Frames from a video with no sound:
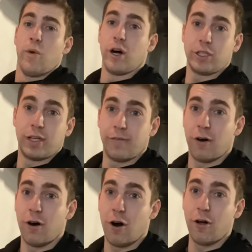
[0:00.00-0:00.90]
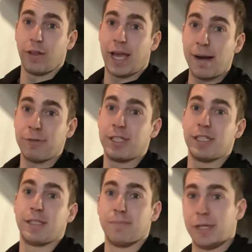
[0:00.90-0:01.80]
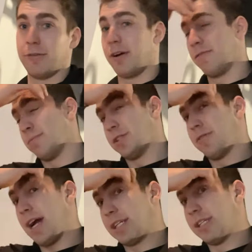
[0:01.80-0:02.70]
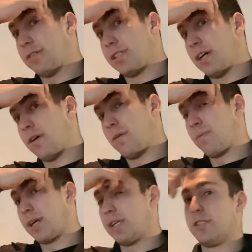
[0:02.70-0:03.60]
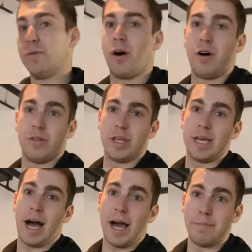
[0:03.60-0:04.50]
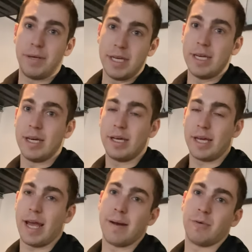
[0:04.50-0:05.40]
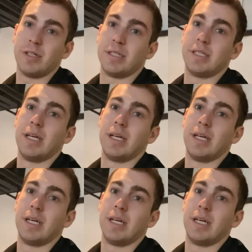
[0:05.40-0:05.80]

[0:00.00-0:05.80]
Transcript: also have all the camera system being run from this rack too. So we're gonna do all the IP cameras.